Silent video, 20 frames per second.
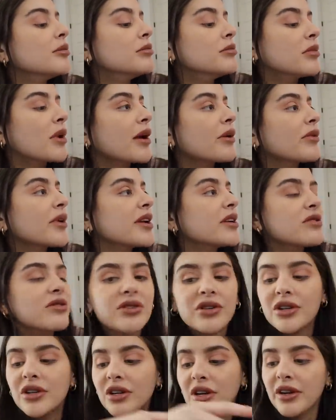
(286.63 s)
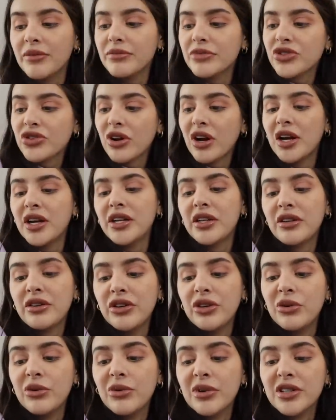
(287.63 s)
my razor. I'm trying
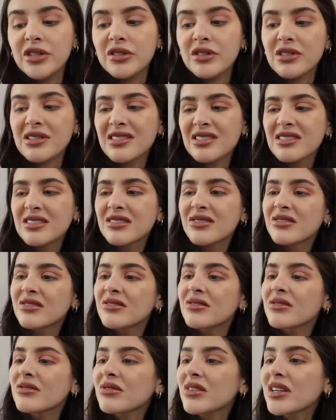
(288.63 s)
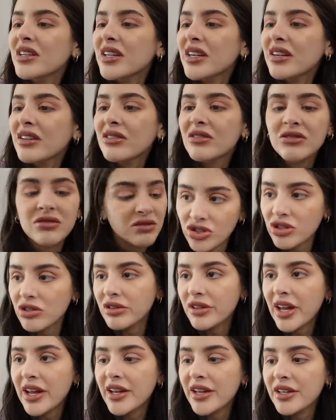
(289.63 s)
new ones right now.
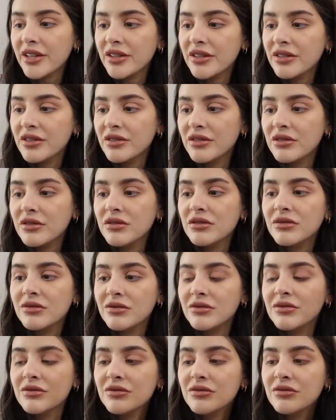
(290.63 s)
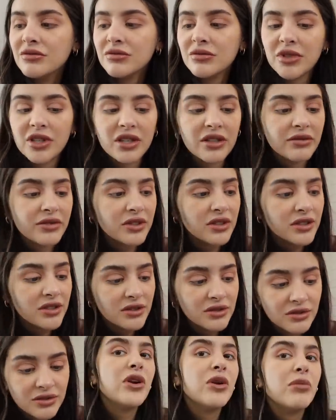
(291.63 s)
Gillette. Whatever.
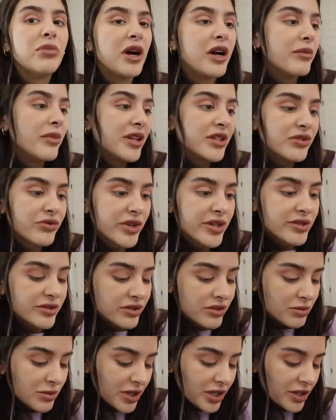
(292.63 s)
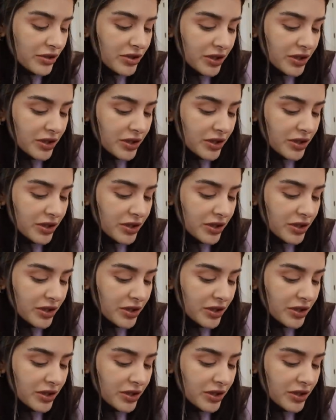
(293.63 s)
If you don't buy men's razors, what are you